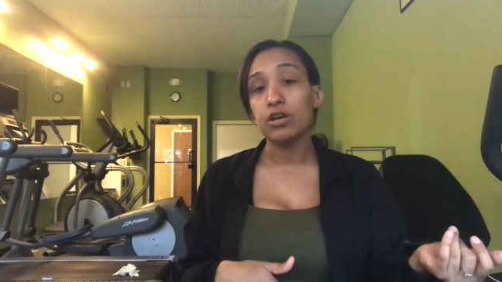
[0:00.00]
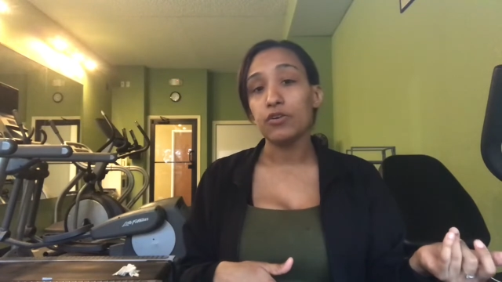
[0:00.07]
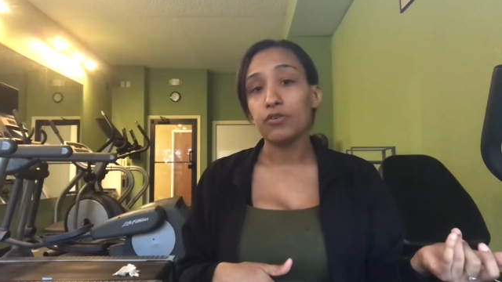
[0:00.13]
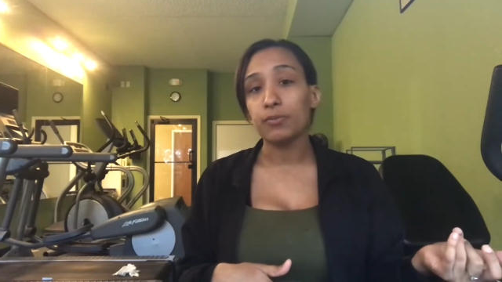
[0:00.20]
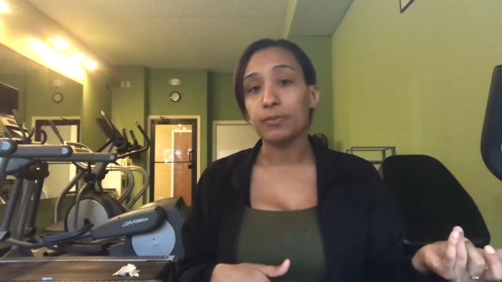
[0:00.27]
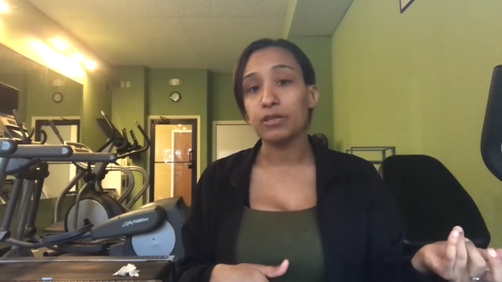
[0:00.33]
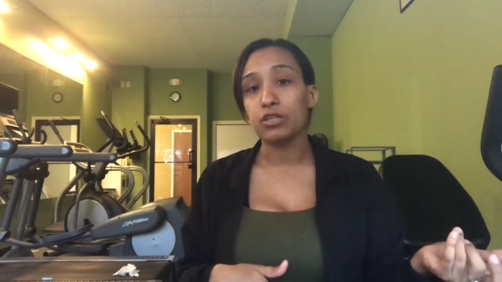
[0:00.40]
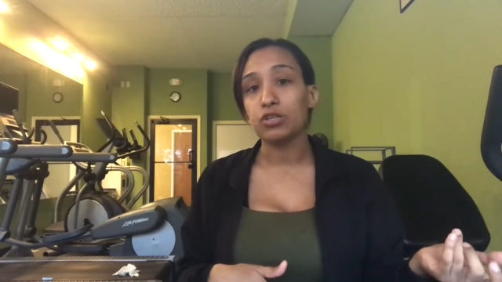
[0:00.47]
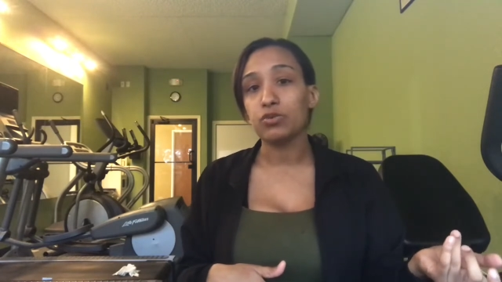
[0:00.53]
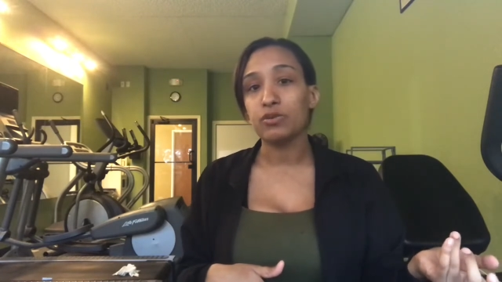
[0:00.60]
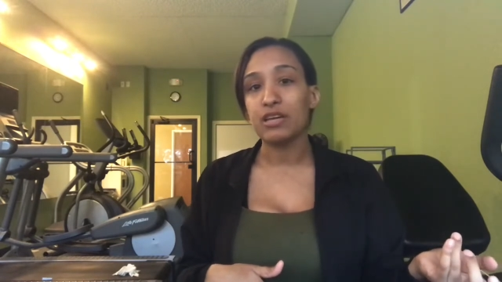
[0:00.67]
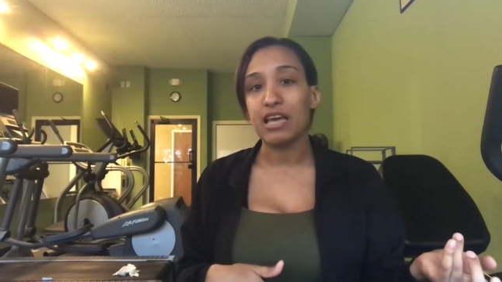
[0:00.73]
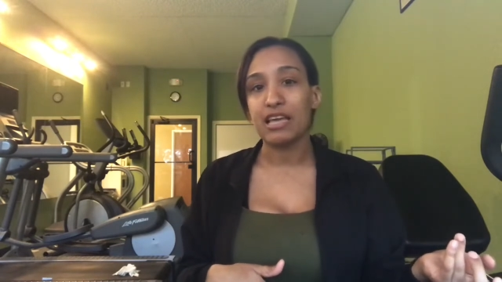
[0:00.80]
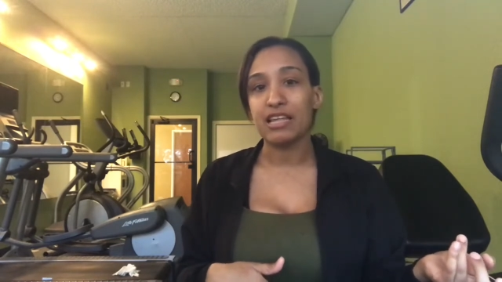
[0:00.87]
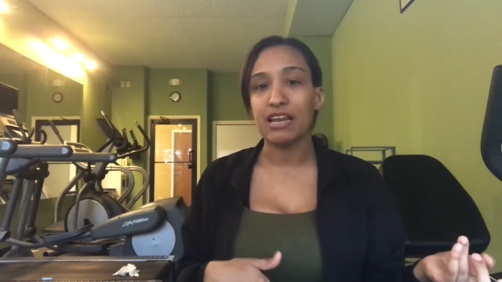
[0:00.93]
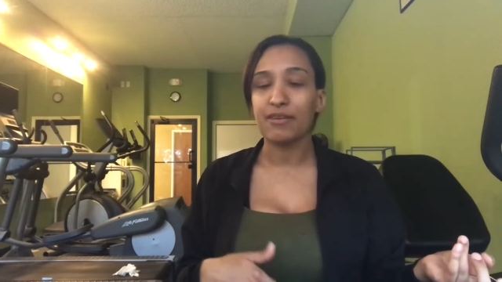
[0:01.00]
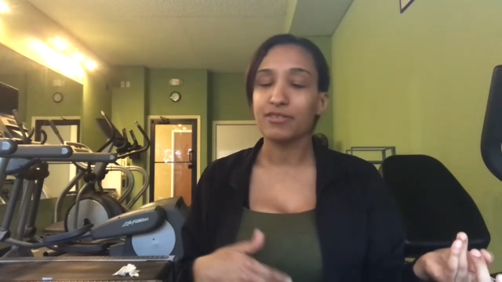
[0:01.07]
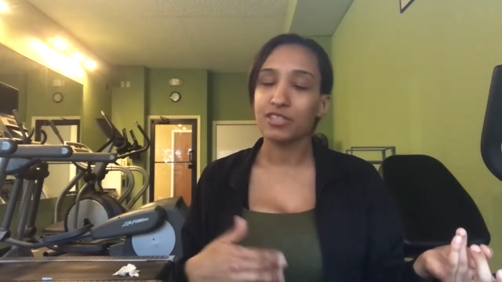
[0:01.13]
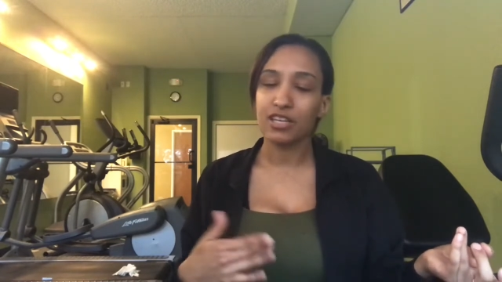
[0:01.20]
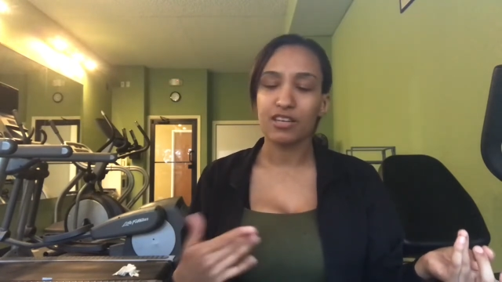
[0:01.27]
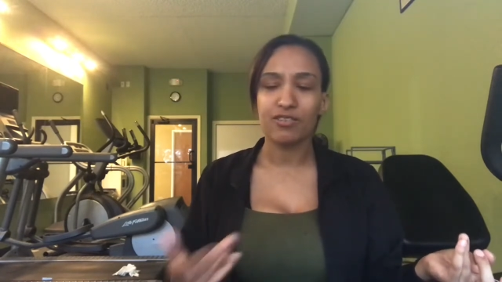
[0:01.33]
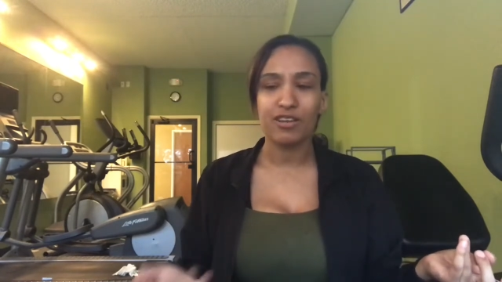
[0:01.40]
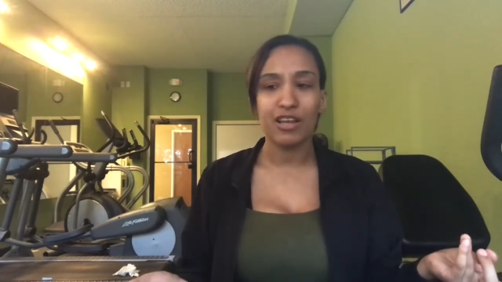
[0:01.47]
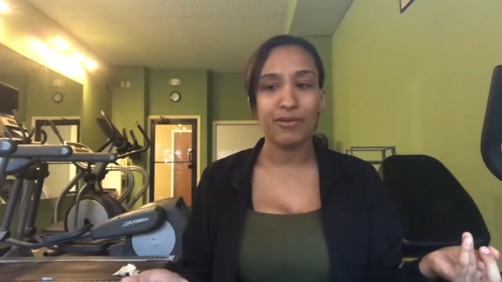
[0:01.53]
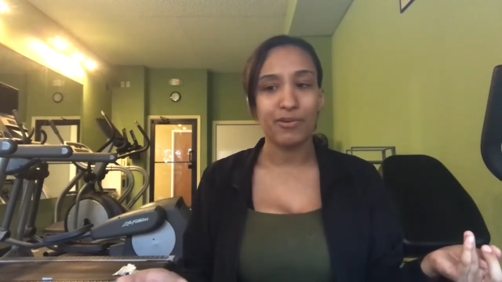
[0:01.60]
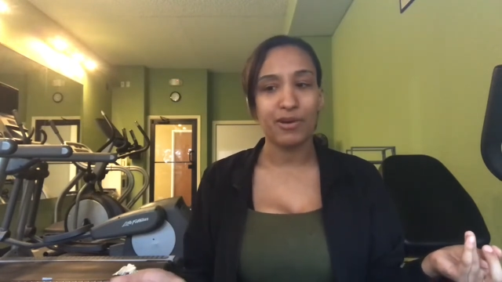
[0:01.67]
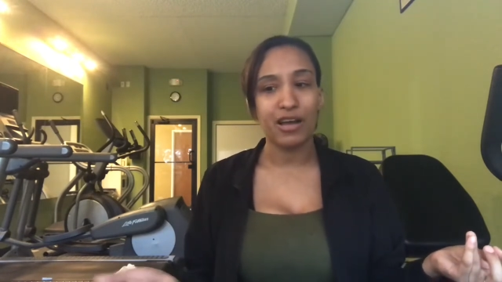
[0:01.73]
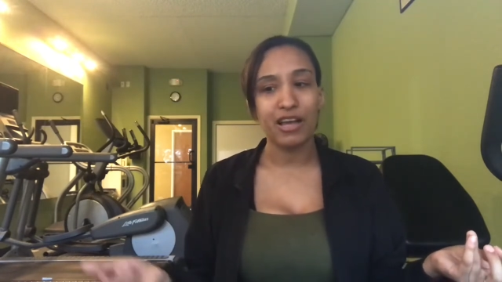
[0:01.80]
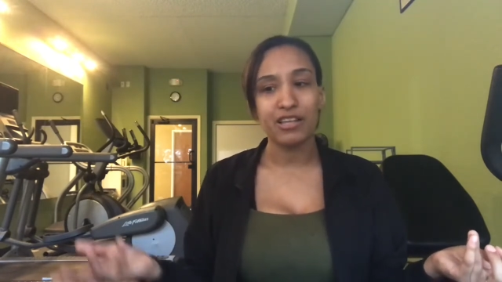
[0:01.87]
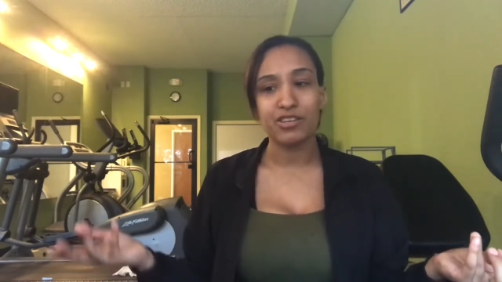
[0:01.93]
me do it. And I was like, yeah,
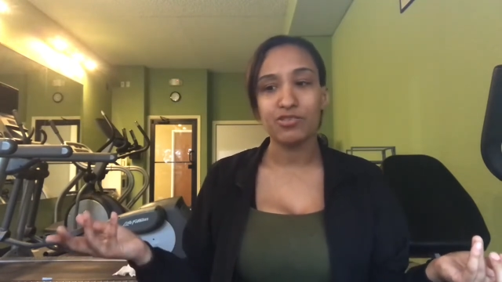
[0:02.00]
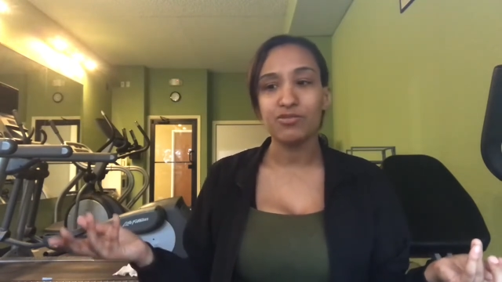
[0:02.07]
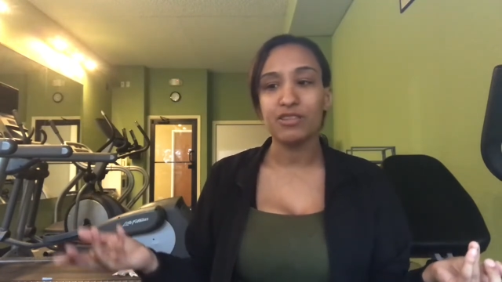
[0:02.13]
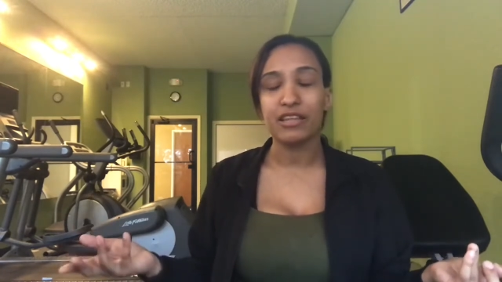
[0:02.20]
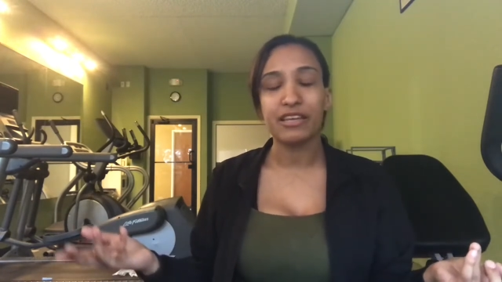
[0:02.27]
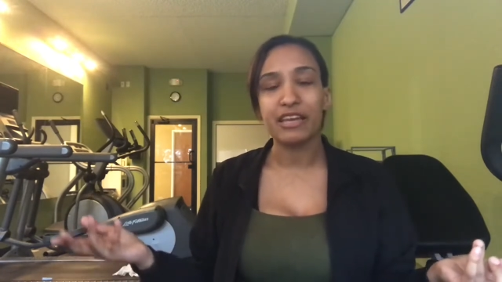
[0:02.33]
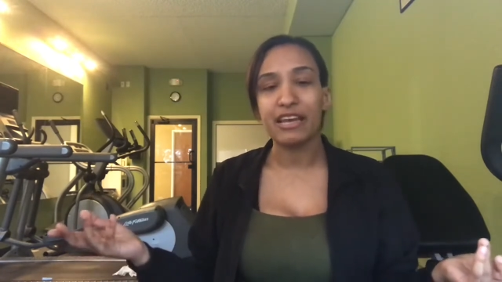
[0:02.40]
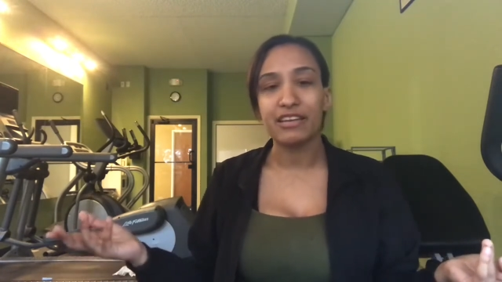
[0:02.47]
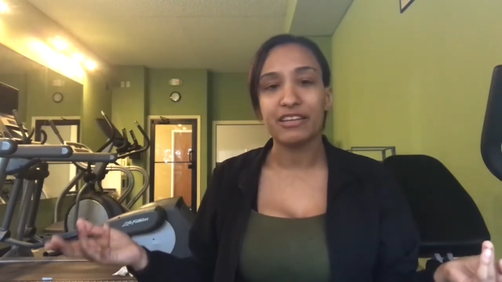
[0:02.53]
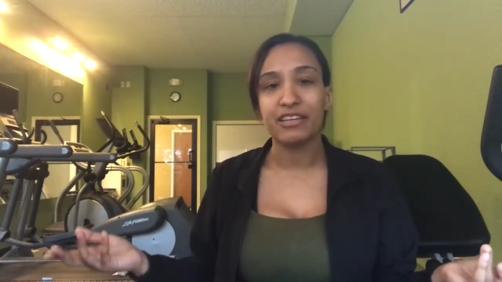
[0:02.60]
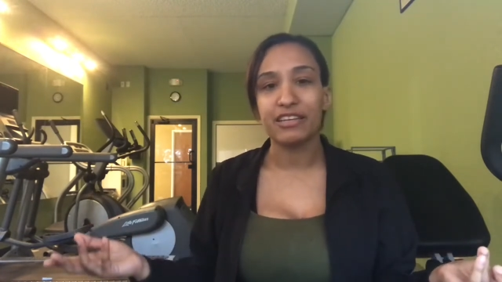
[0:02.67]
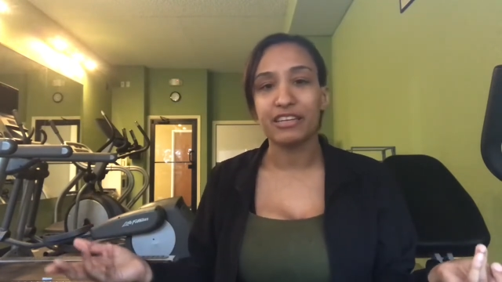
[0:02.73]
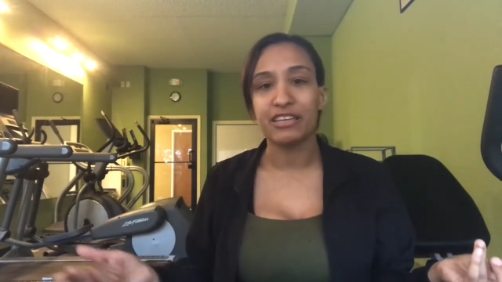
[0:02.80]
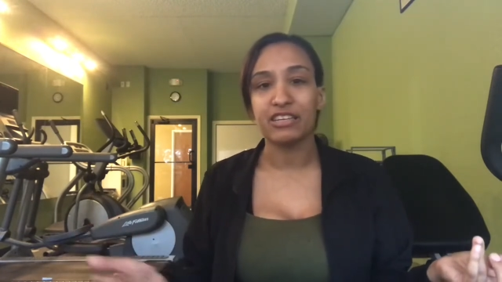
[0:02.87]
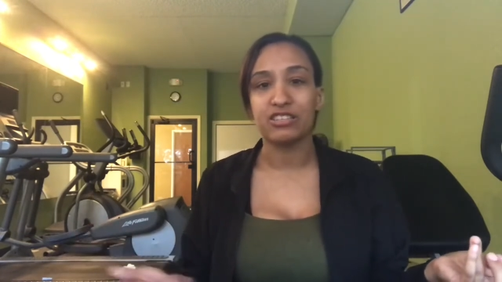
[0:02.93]
well, I do like editing.